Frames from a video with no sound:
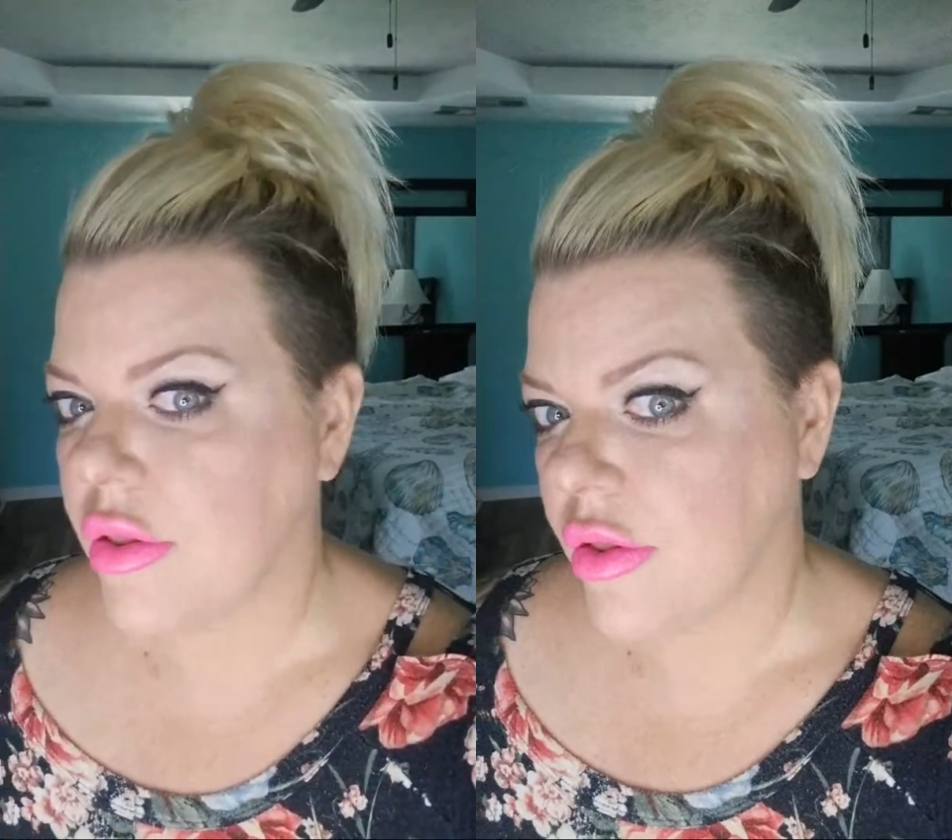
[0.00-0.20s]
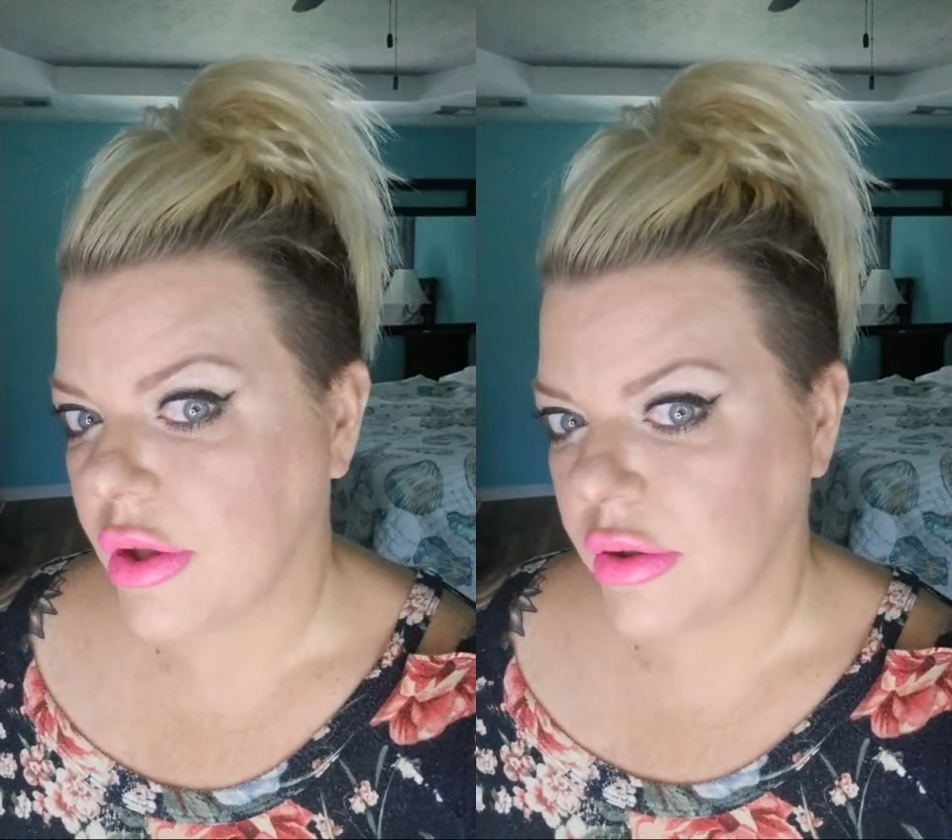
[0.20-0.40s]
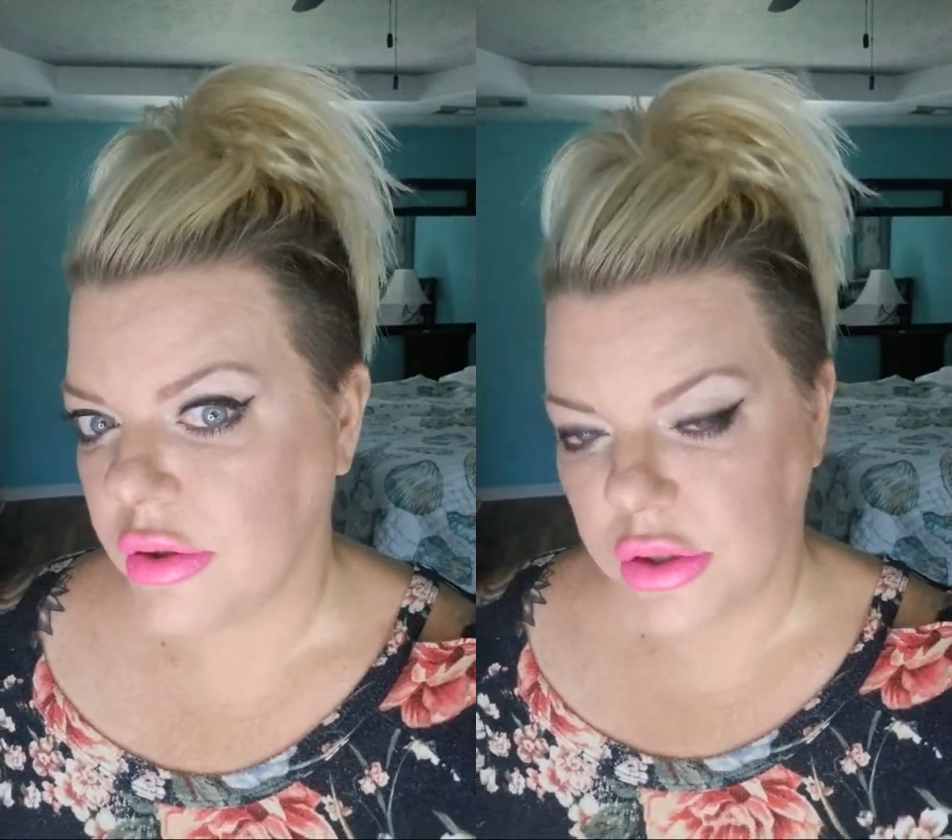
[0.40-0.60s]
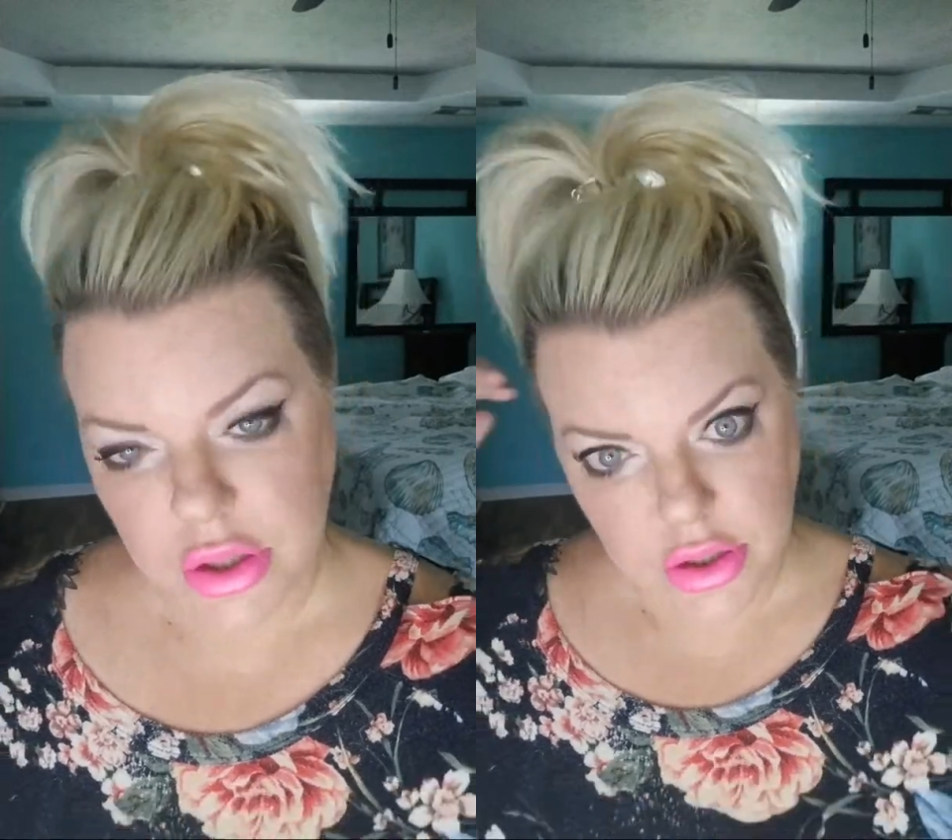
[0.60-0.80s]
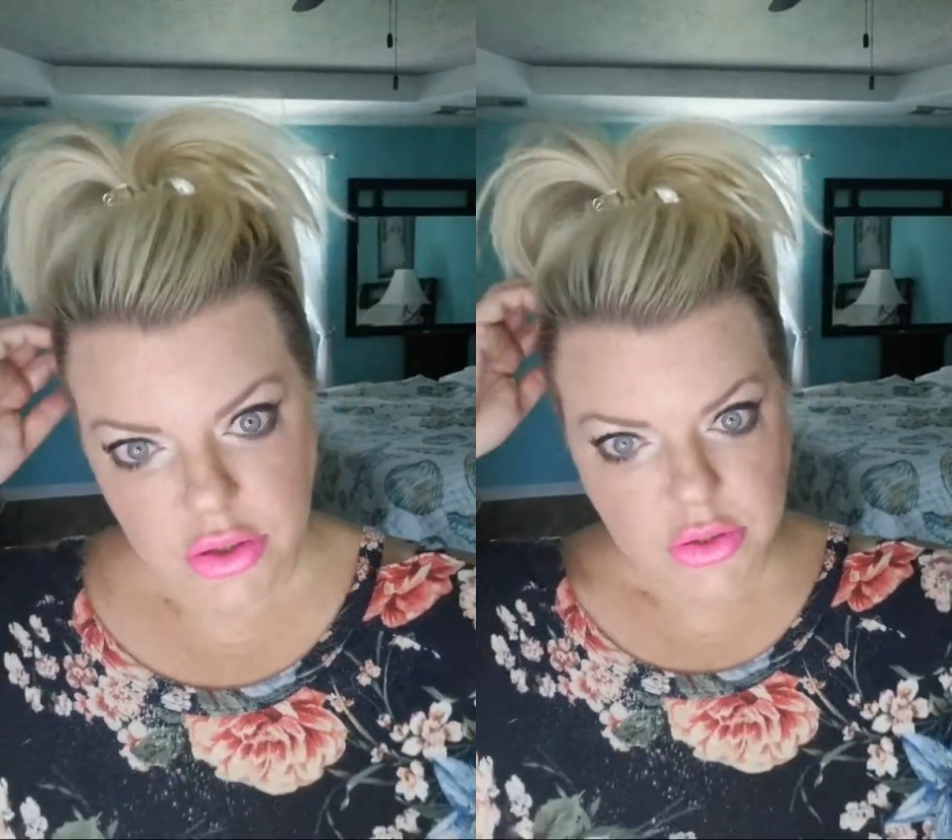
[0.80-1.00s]
the
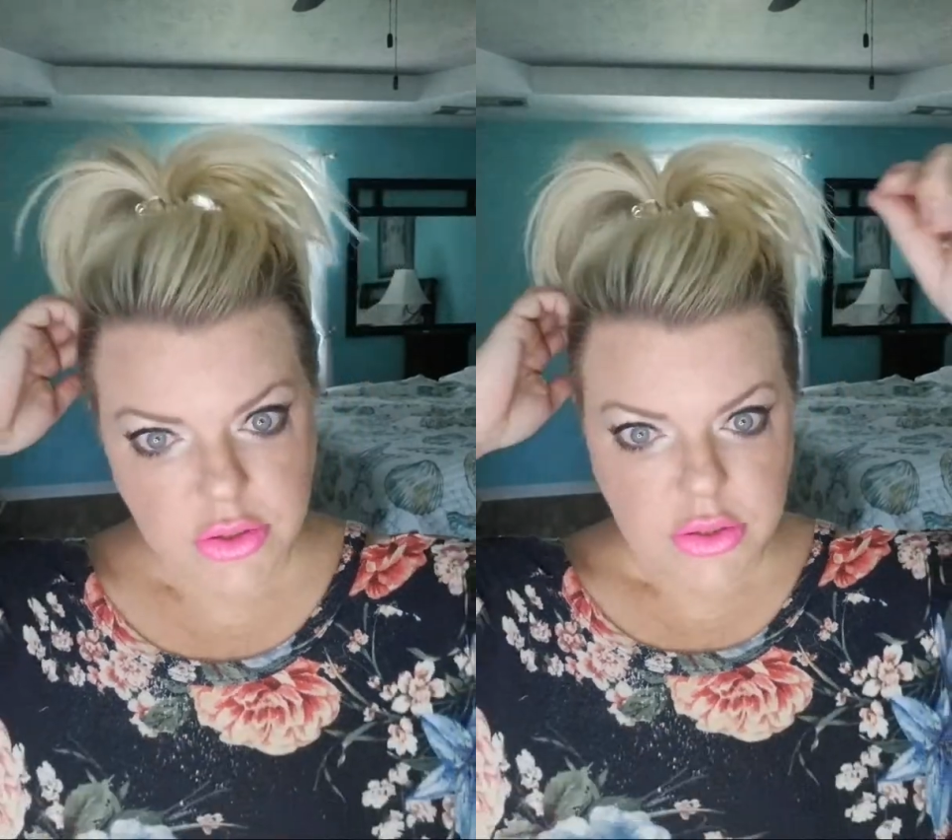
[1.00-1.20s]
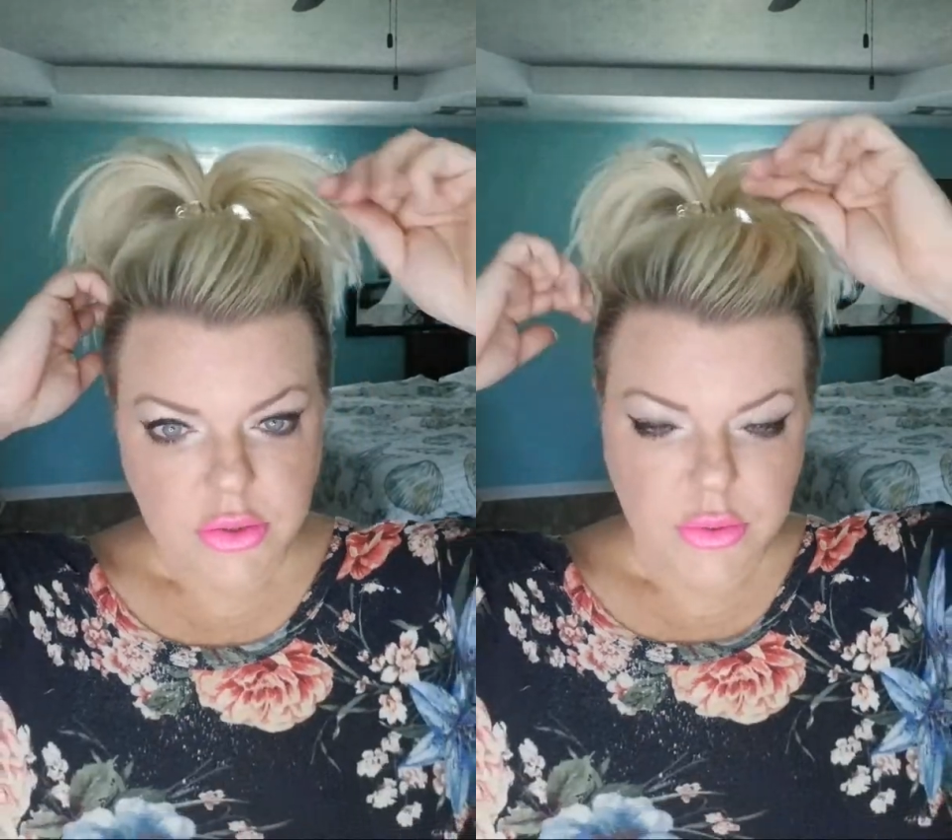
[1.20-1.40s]
look.